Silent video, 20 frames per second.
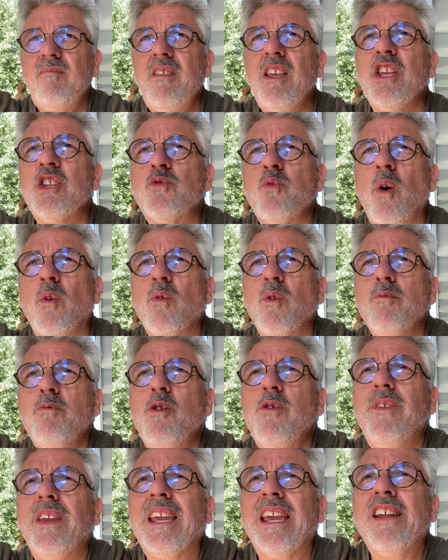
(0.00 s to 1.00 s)
It's what we're
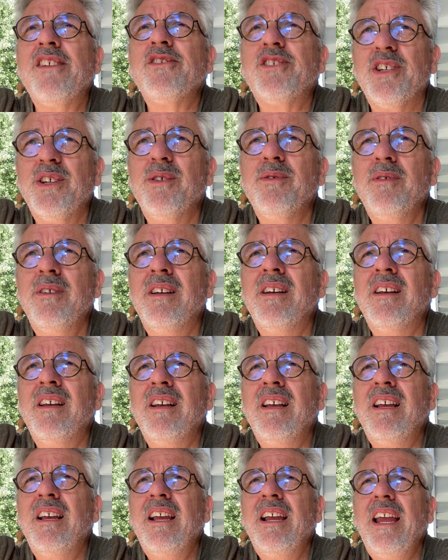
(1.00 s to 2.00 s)
moving into,
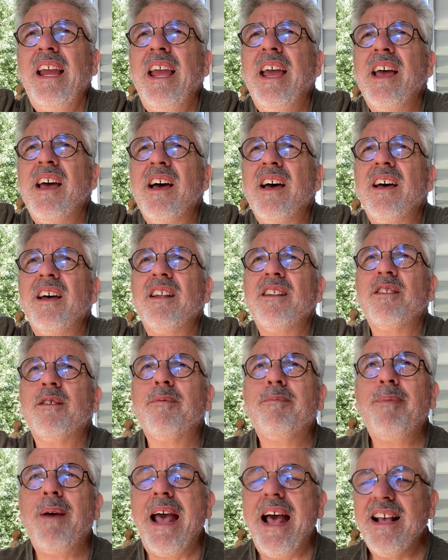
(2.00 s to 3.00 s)
and the
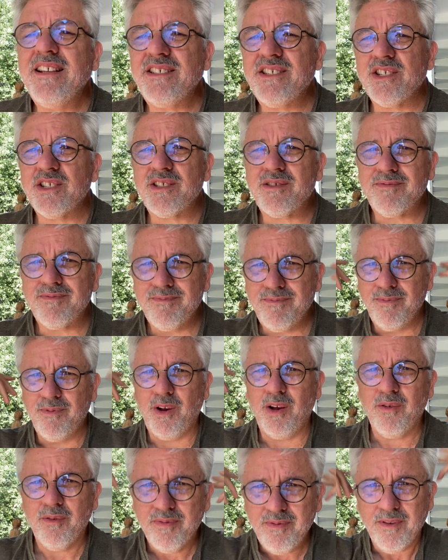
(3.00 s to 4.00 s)
past is,
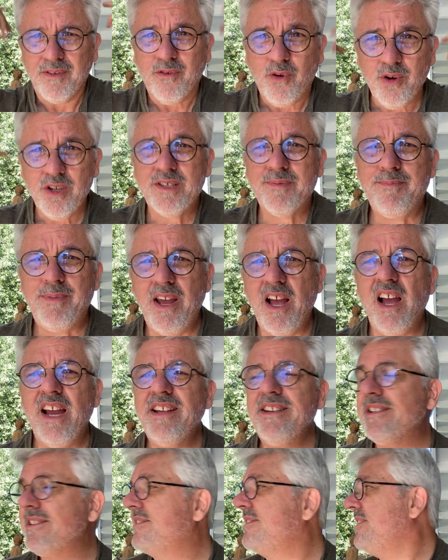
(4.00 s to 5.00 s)
well, of course,
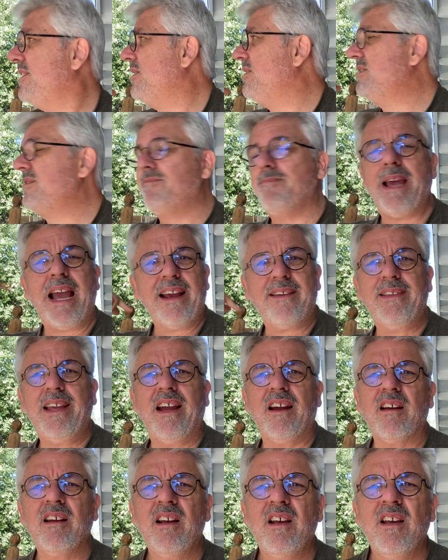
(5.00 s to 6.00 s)
behind us. It's back
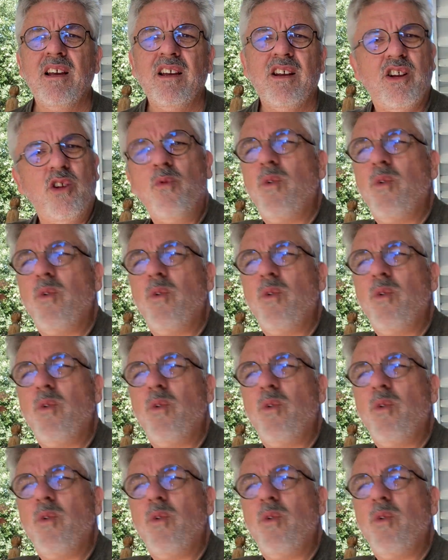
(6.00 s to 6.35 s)
there, and who